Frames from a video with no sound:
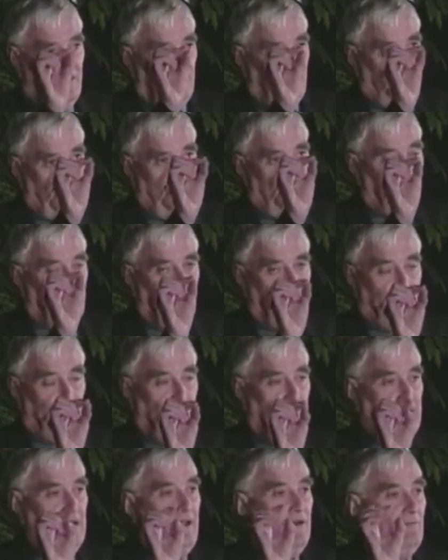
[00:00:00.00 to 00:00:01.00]
2 or
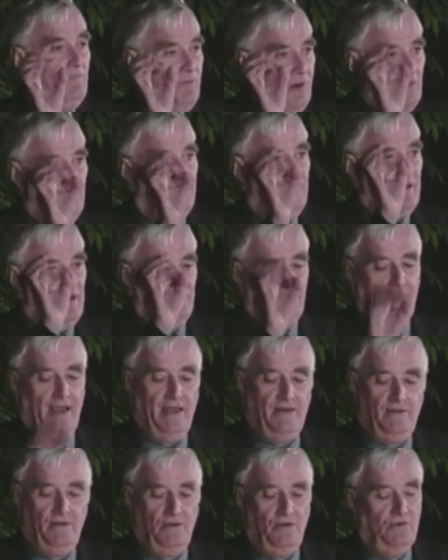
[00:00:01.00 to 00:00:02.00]
3 perfectly
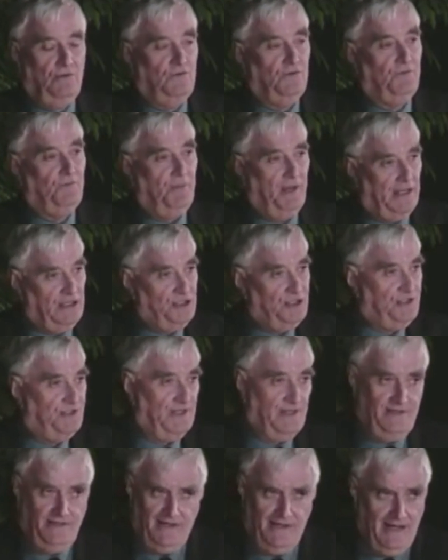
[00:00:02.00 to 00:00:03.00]
round holes
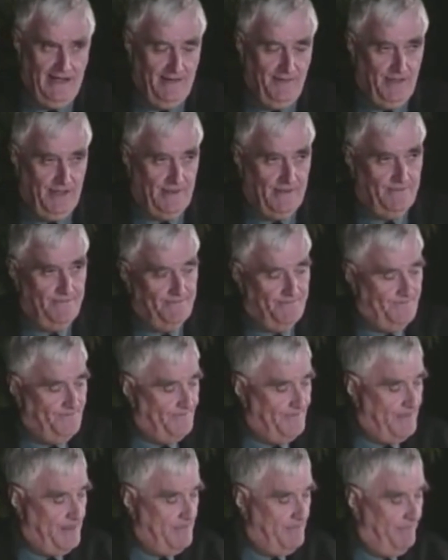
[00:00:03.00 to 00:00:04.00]
punched in the labia.
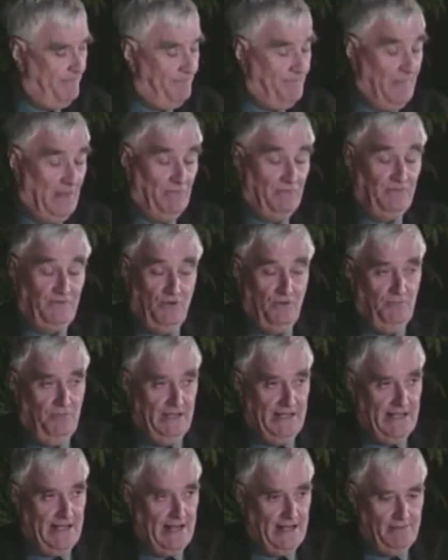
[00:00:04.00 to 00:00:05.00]
There was no
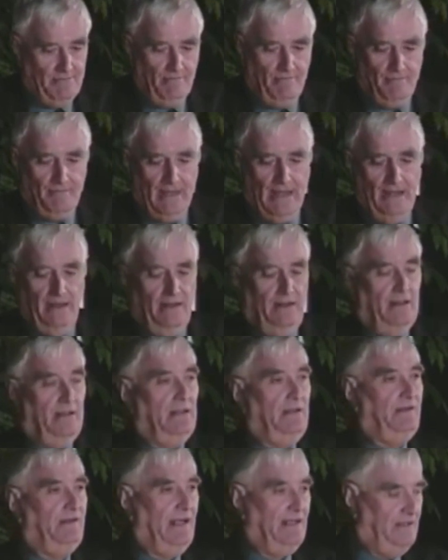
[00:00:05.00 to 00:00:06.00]
bleeding.
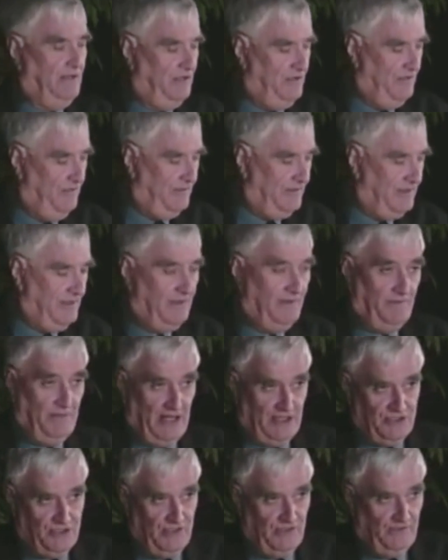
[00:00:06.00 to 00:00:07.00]
This had to do with an
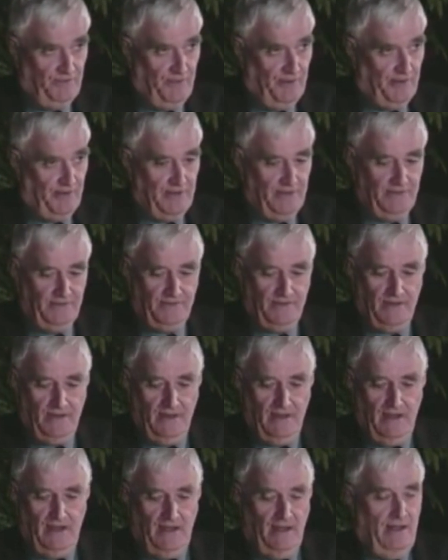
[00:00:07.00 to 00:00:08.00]
abduction experience.
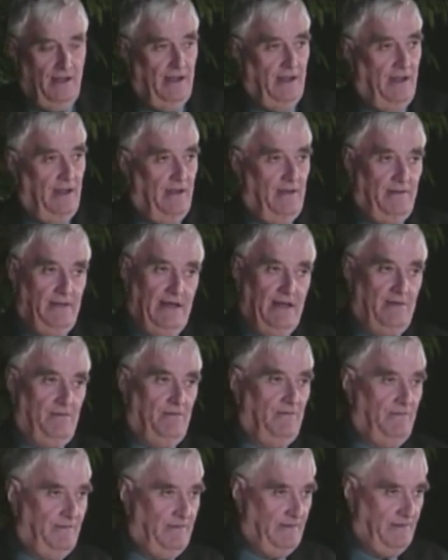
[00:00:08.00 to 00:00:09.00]

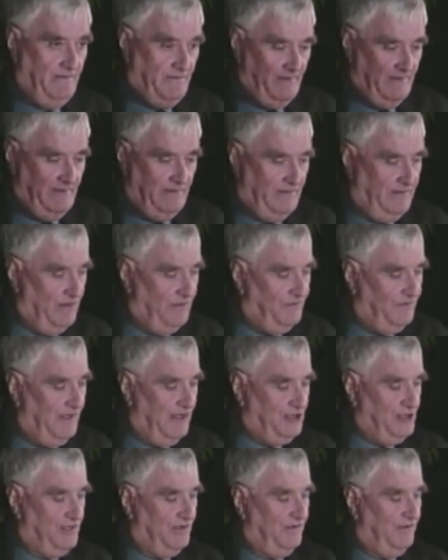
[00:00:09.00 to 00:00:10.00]
Those
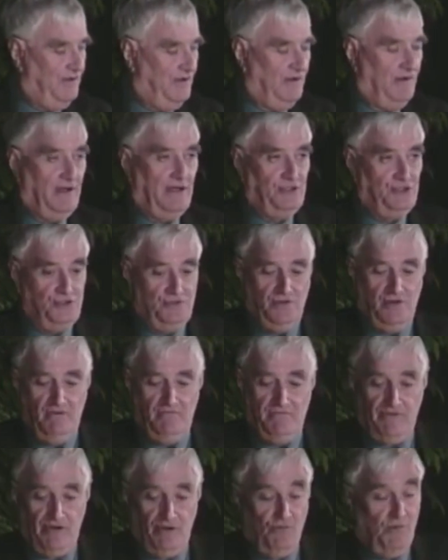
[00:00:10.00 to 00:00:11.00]
tissues are, as you know,
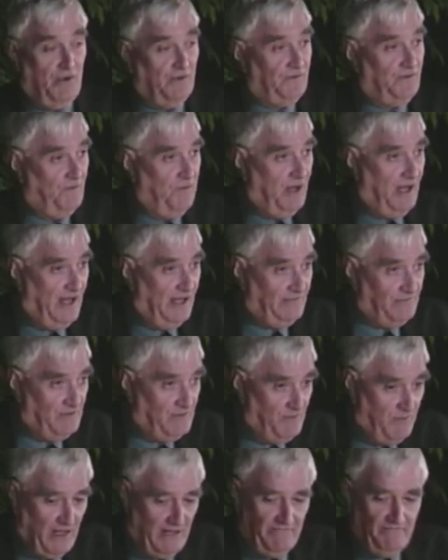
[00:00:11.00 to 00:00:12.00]
very well supplied
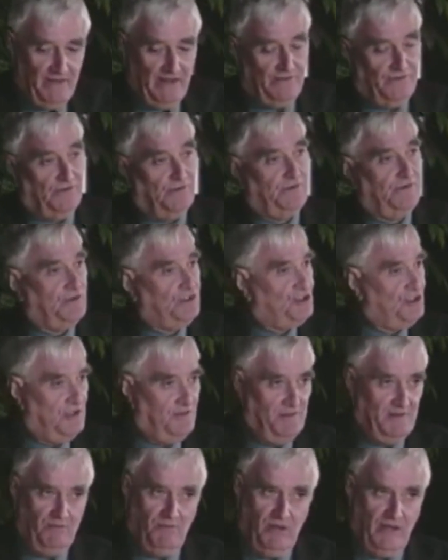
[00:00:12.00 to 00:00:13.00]
with blood vessels. There should
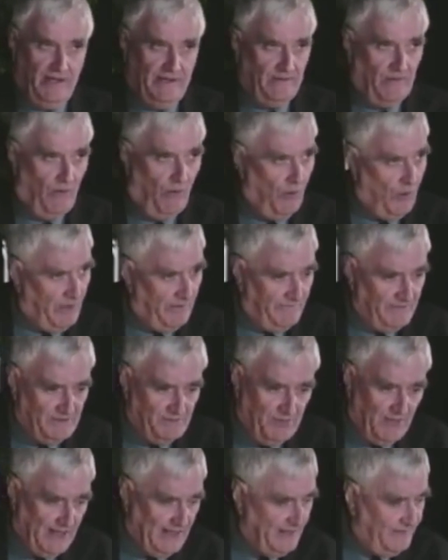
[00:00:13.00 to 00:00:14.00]
have been blood all over the
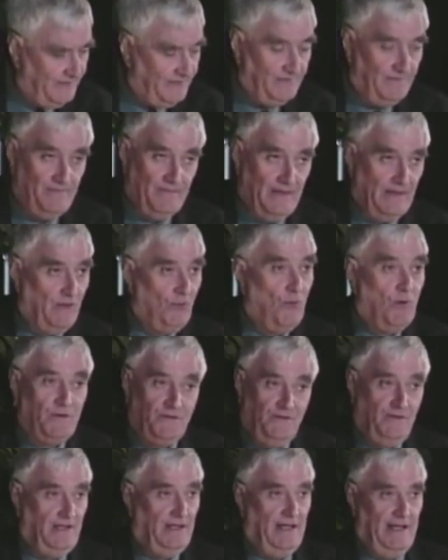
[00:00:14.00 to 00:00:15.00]
place. It
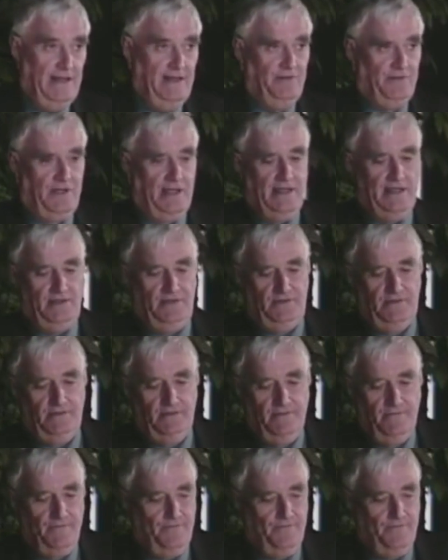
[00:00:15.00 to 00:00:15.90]
wasn't in either case.